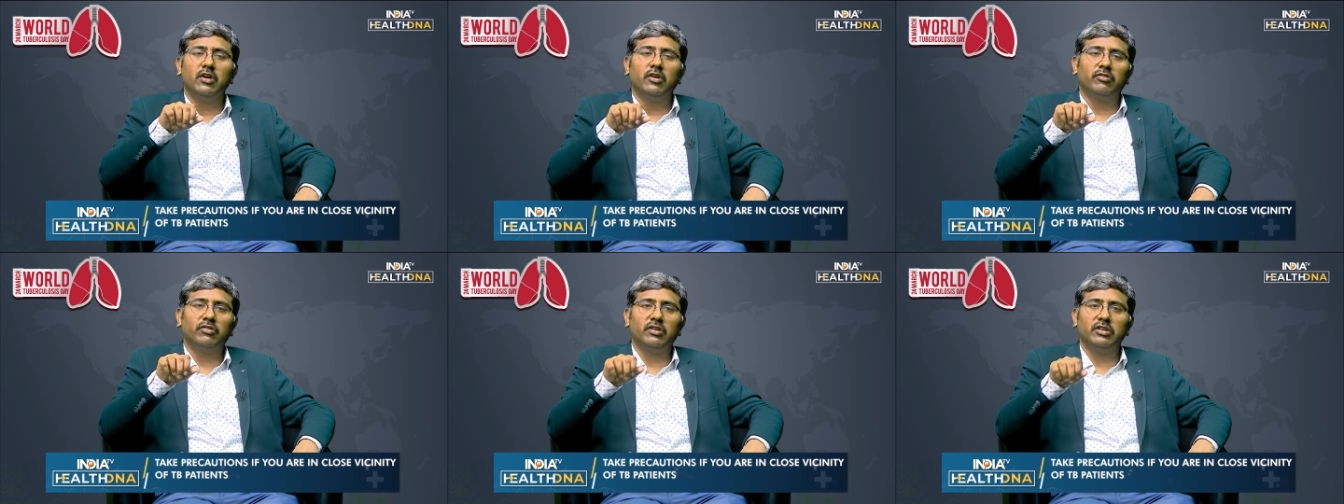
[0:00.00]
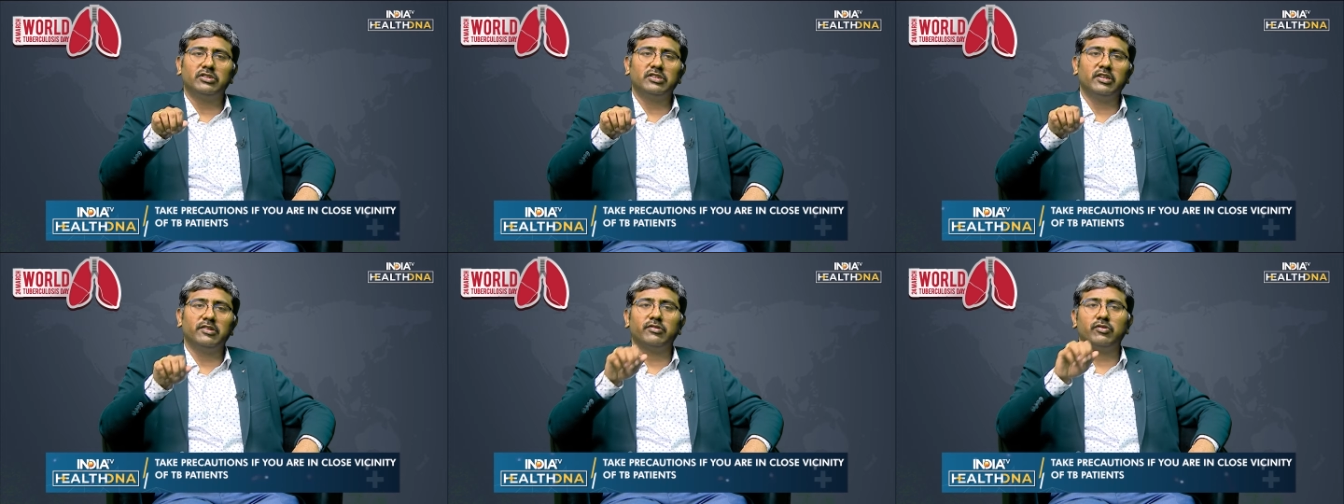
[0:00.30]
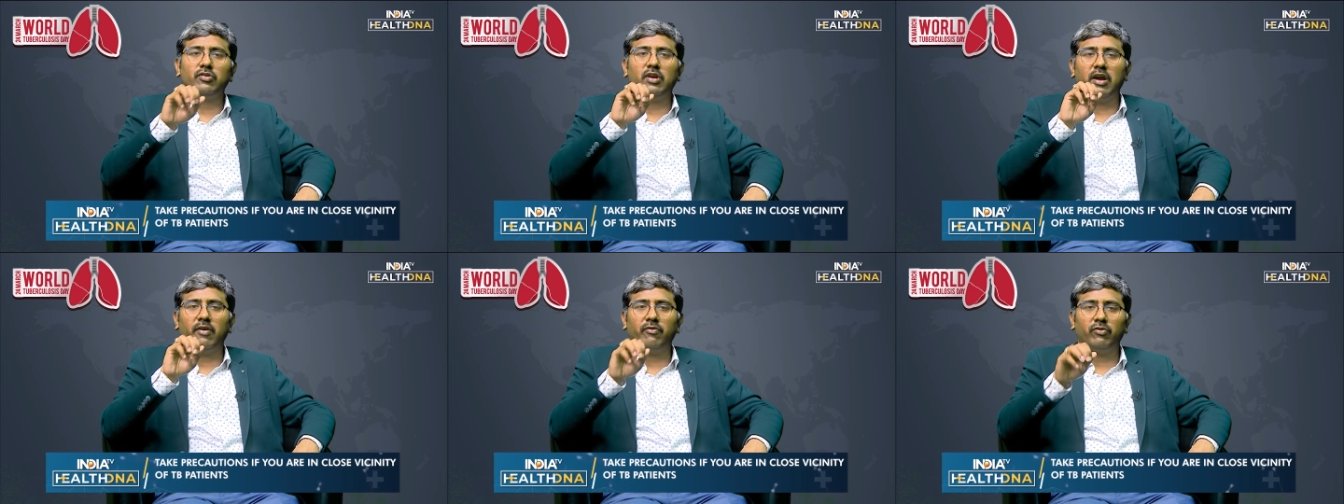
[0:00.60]
So it
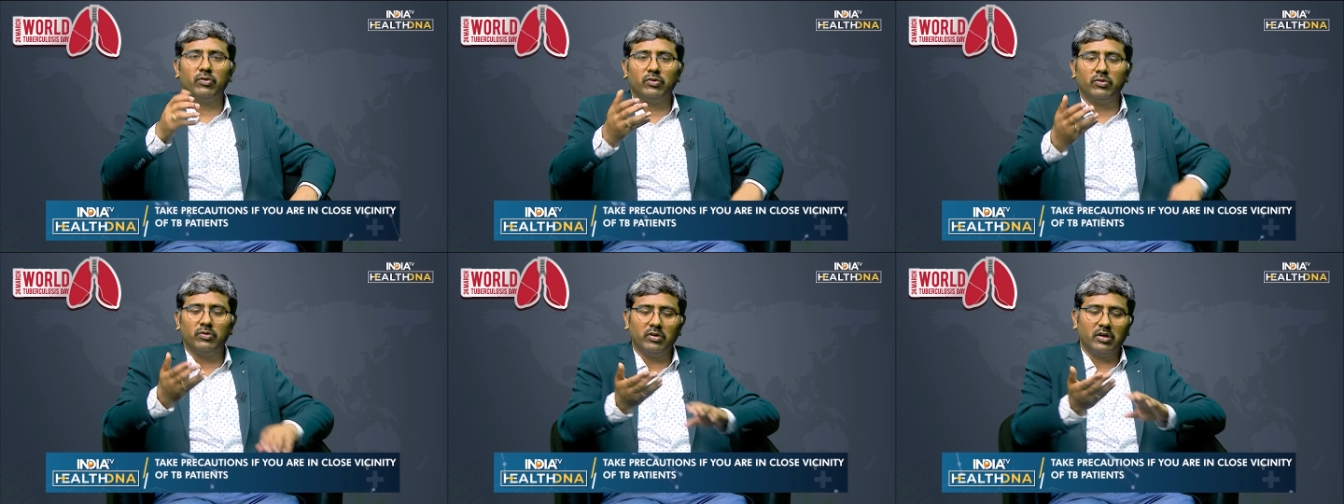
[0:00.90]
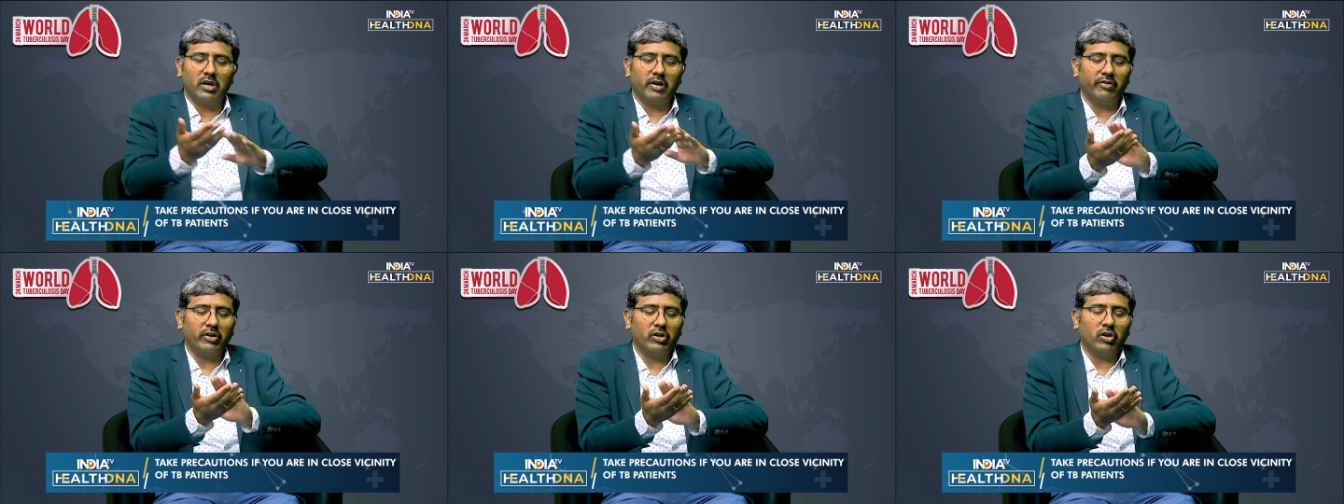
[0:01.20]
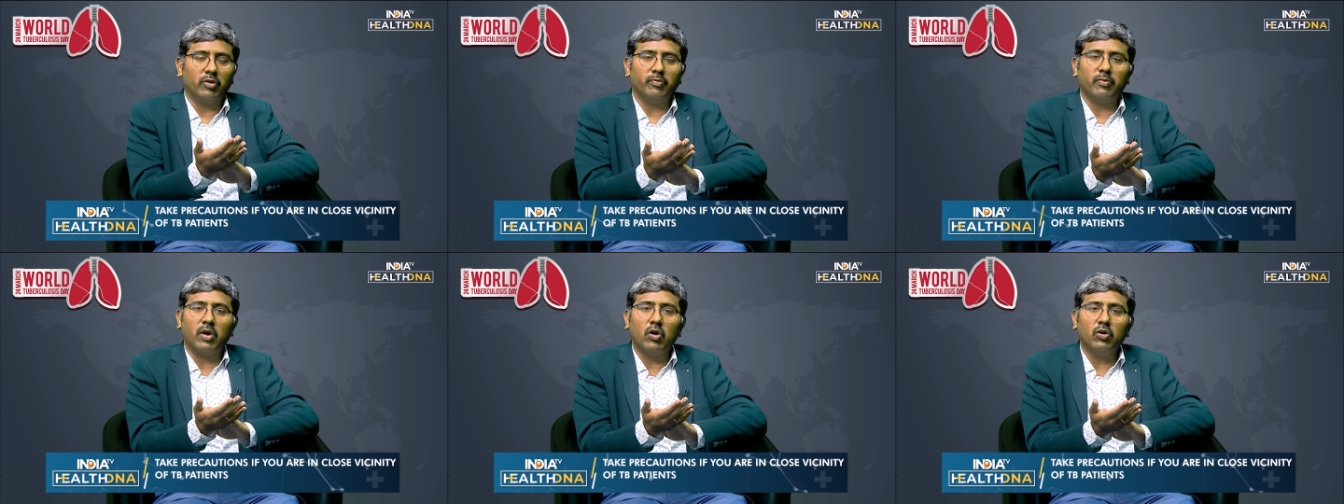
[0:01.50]
just you have to cover
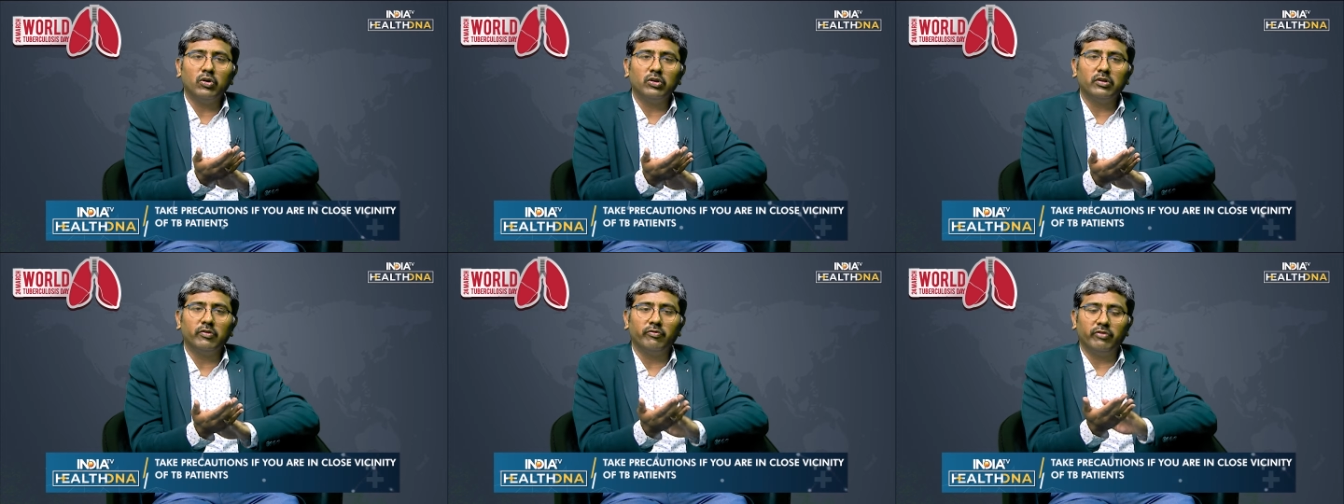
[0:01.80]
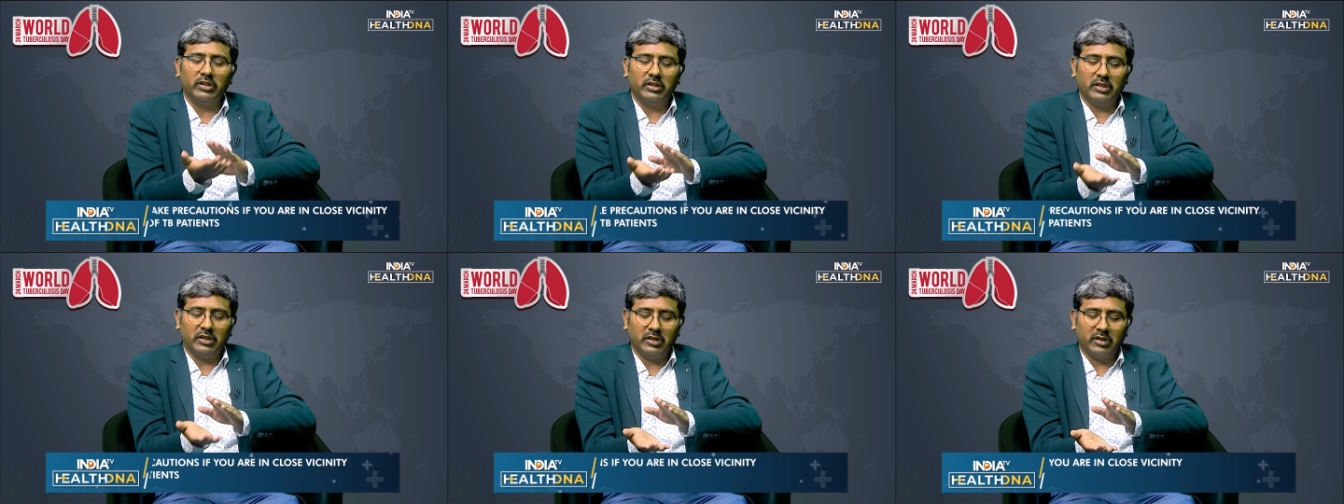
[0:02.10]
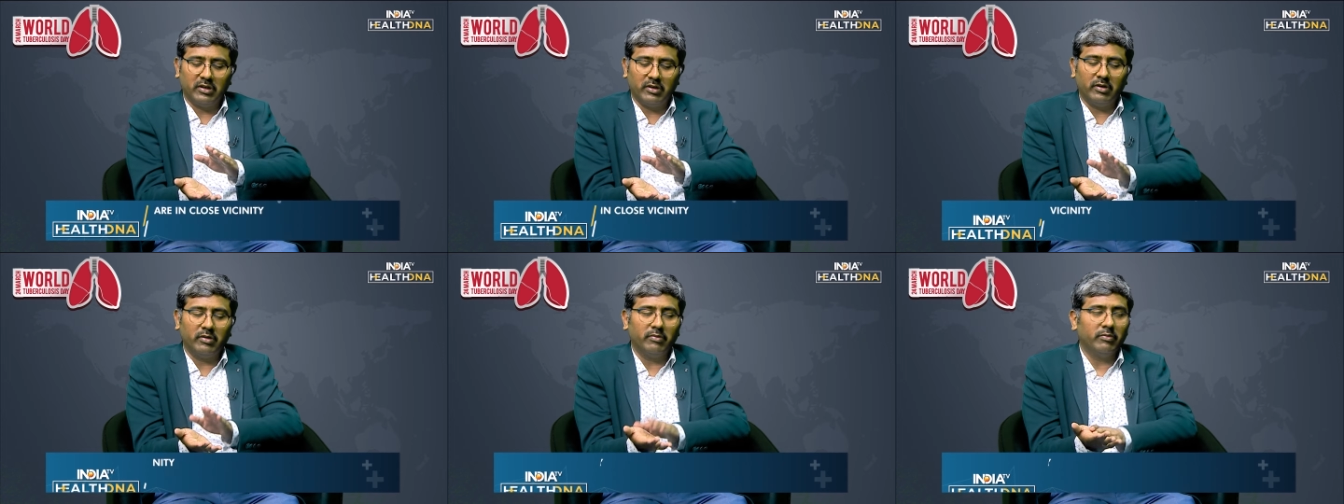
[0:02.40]
your mouth with
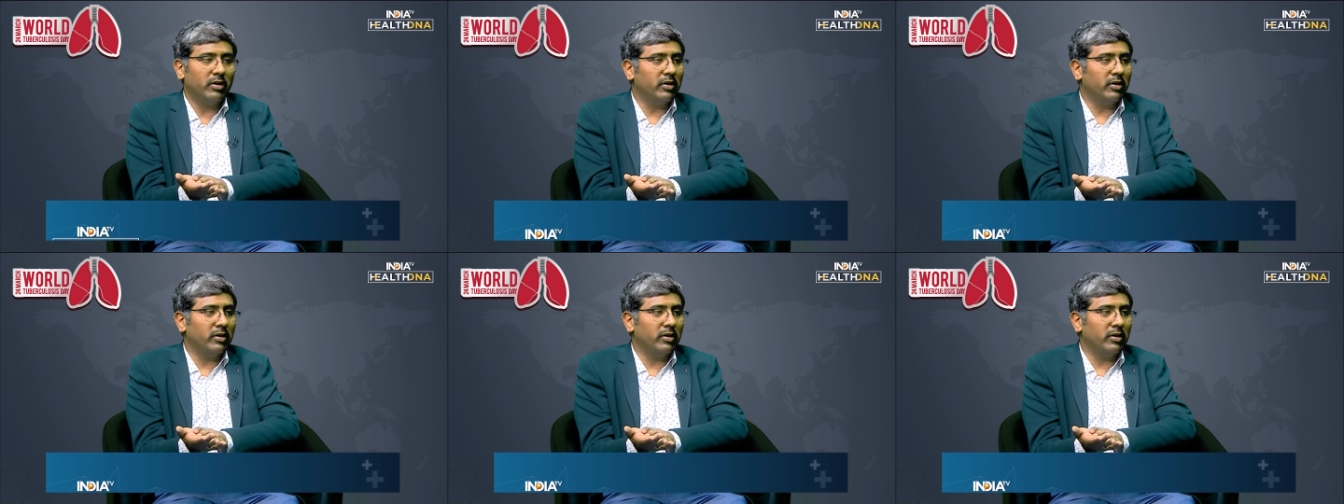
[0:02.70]
the